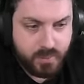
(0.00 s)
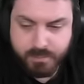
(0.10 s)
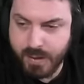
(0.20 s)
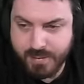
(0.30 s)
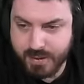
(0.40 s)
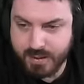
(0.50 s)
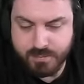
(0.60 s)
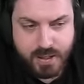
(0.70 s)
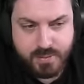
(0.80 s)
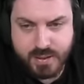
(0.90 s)
Maybe
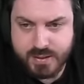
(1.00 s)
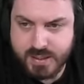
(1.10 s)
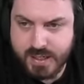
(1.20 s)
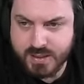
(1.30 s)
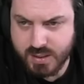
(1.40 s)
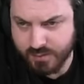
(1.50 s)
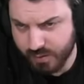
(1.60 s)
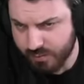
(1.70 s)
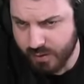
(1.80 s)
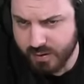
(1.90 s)
maybe the intensity of
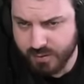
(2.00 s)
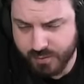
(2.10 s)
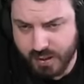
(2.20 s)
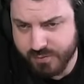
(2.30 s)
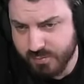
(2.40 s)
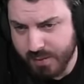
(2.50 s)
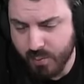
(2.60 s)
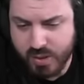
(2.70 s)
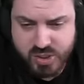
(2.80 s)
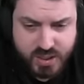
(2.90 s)
Levi- Leviathan might be
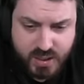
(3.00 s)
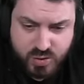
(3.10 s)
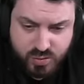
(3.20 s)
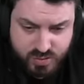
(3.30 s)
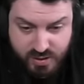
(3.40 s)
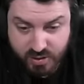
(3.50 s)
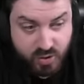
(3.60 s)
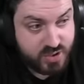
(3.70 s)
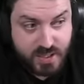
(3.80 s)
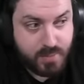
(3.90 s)
where Jagex draws the line. Who
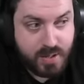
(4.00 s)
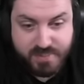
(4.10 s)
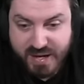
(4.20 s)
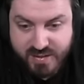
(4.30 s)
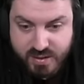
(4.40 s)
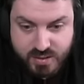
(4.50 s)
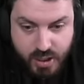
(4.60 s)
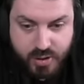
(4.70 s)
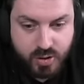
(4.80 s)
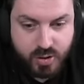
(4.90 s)
knows? They might ban this.
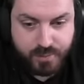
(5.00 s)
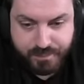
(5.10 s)
I don't know